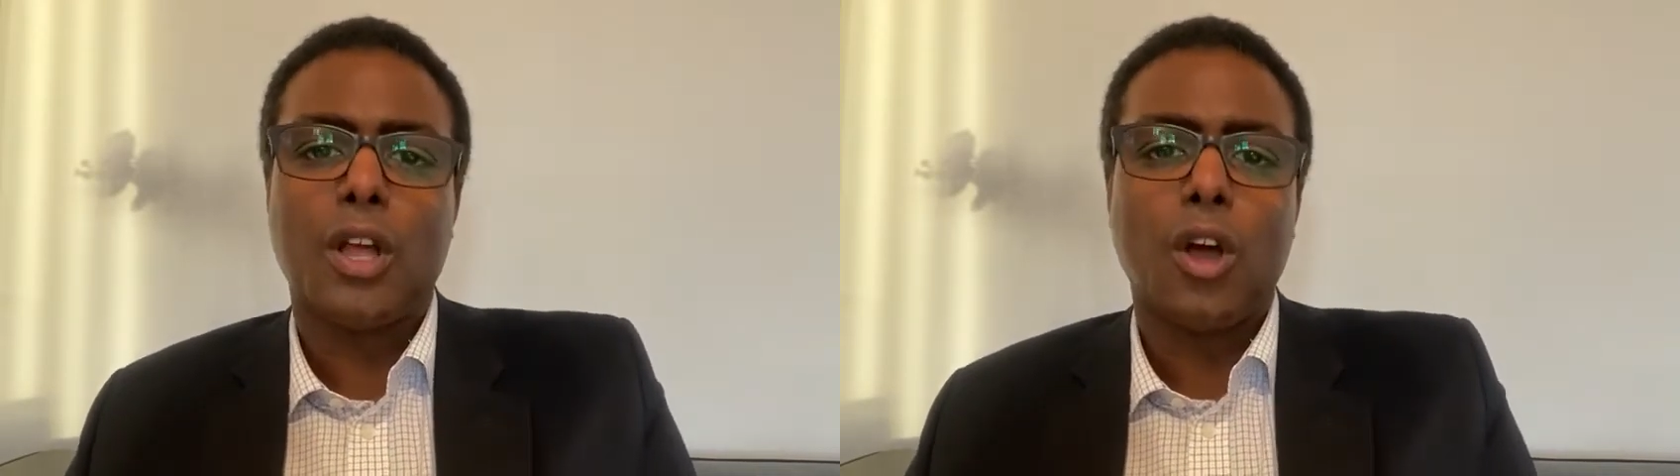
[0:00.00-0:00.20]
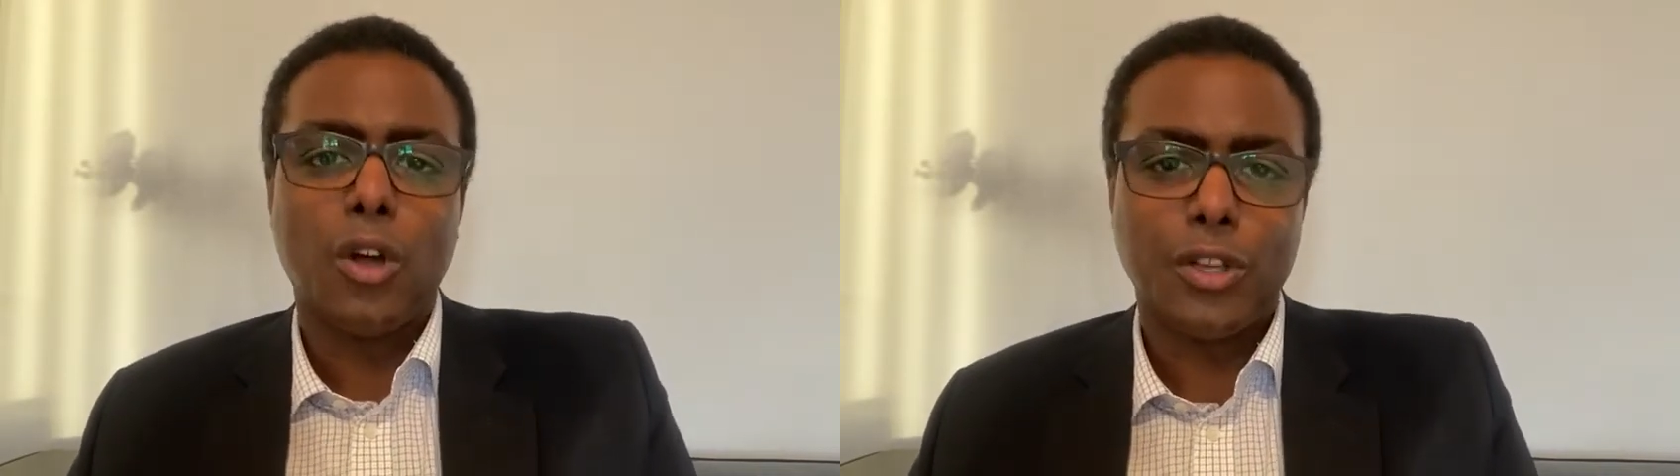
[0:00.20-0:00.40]

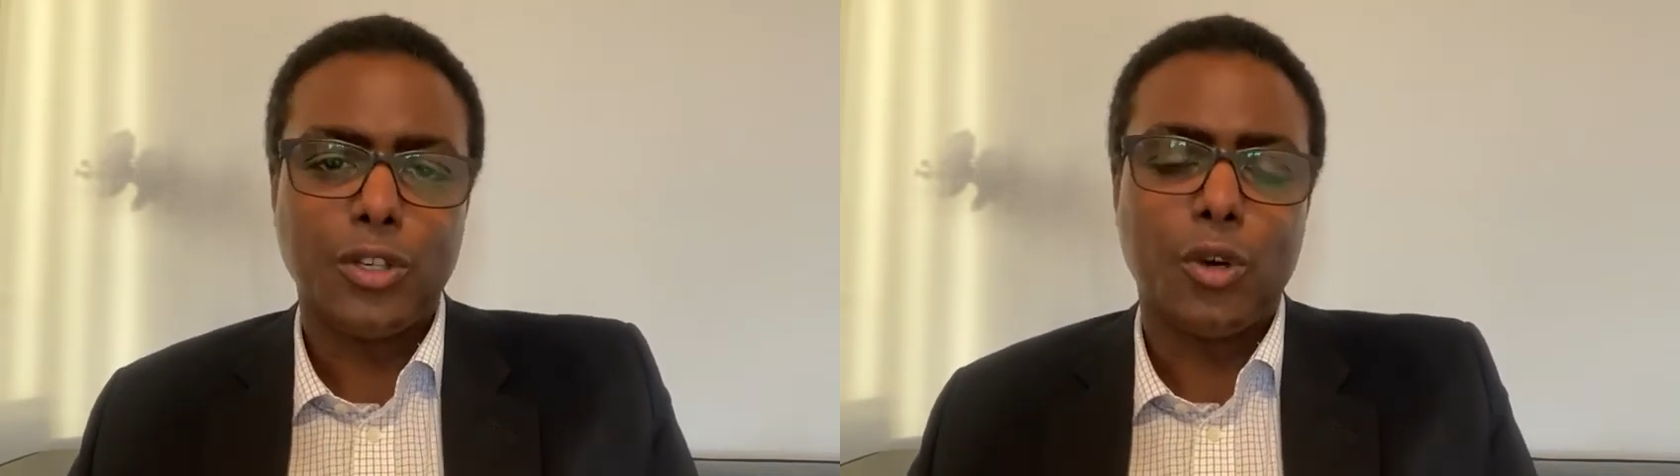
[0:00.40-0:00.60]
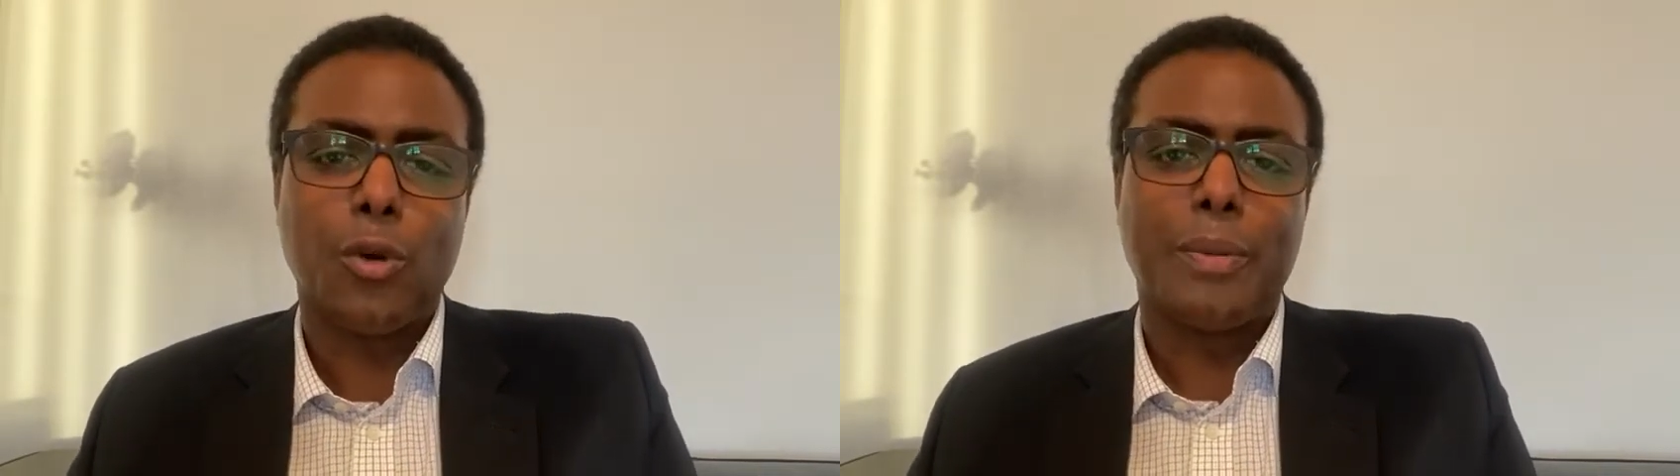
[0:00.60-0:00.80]
on
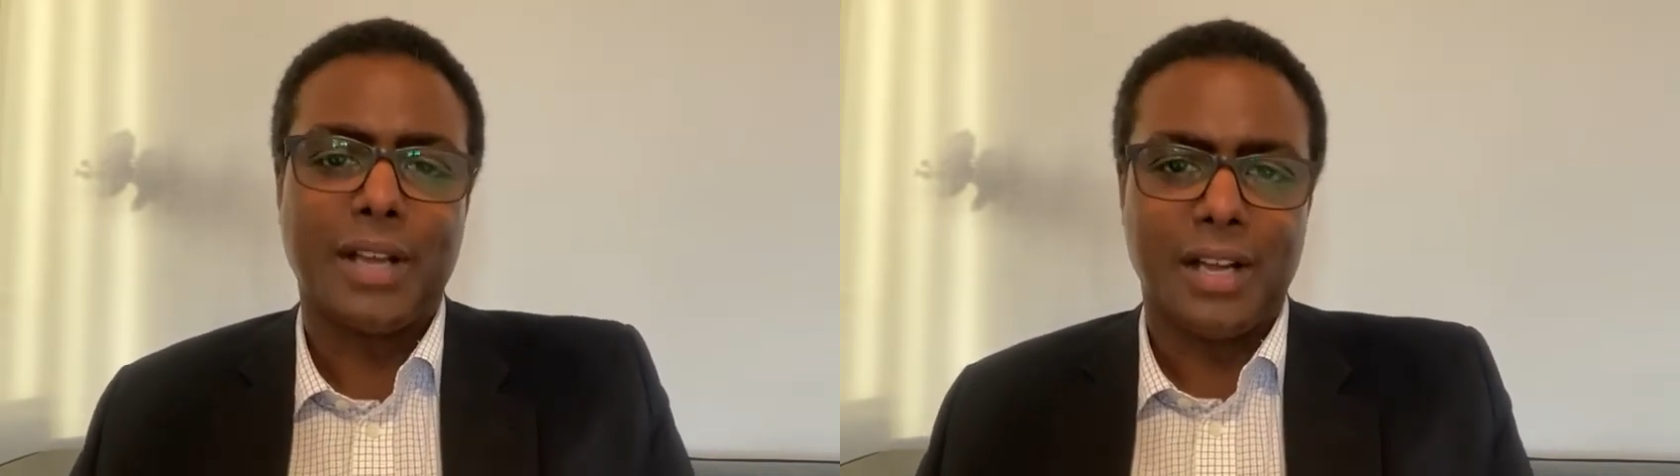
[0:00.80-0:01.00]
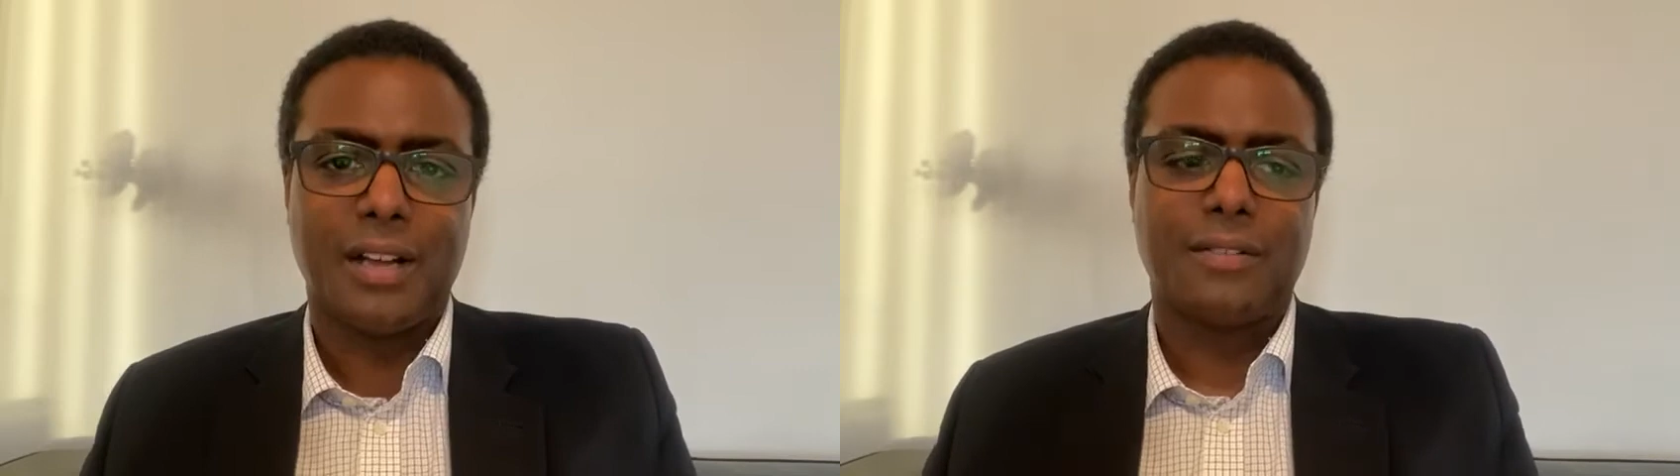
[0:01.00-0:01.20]
your
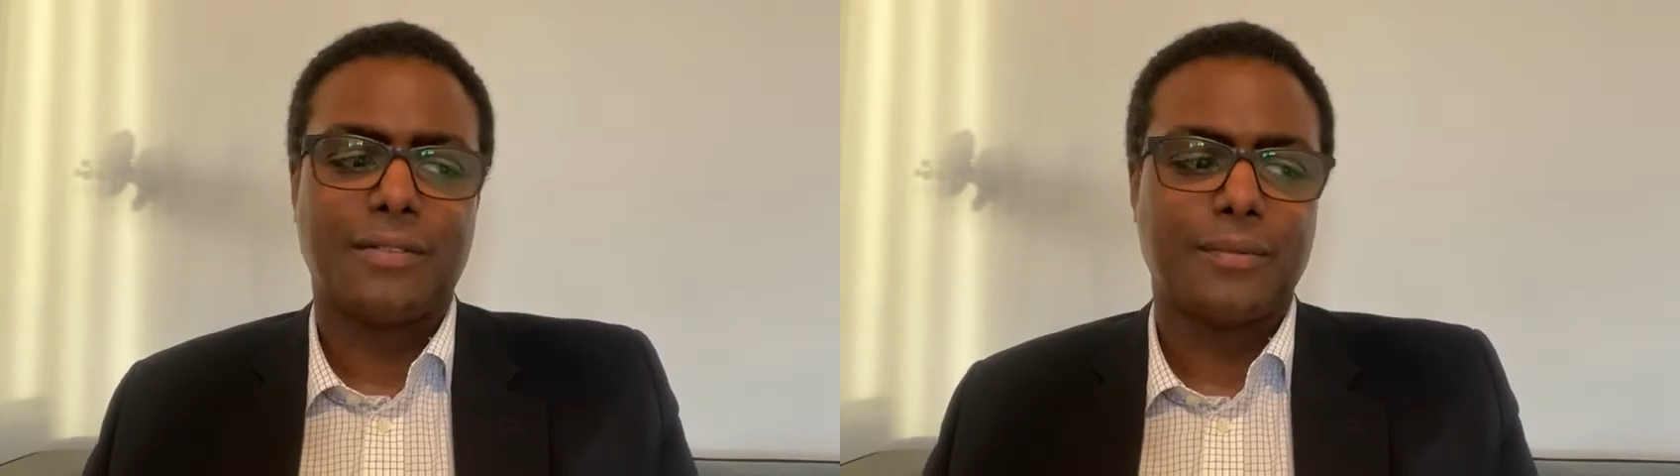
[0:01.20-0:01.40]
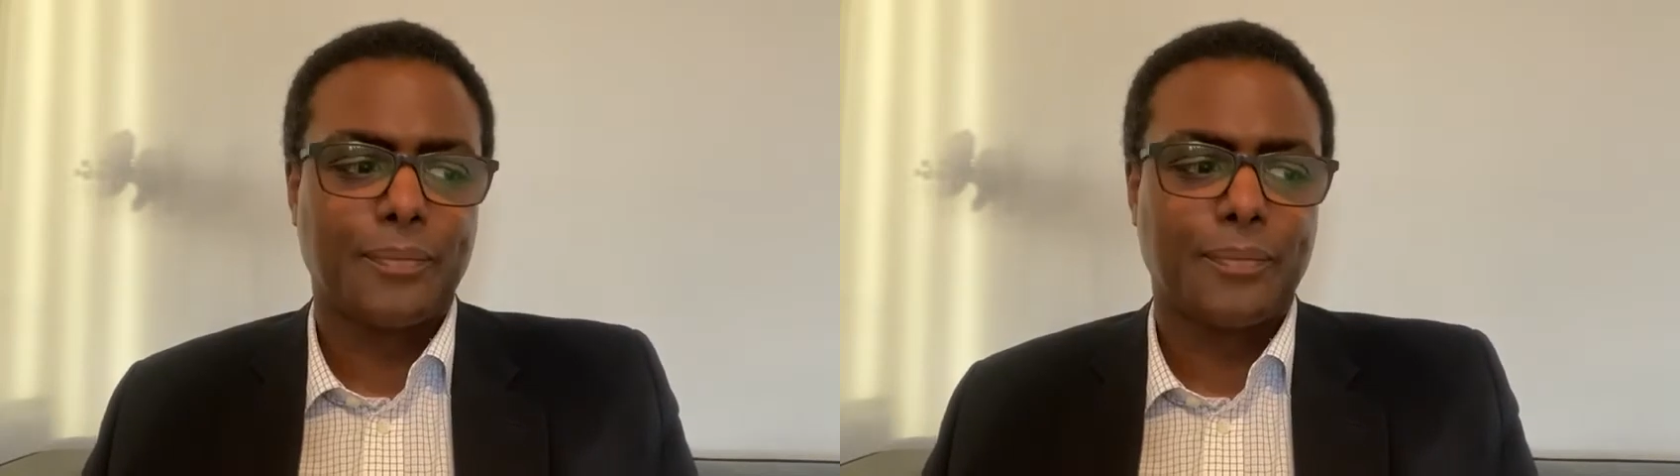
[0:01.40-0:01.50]
behalf.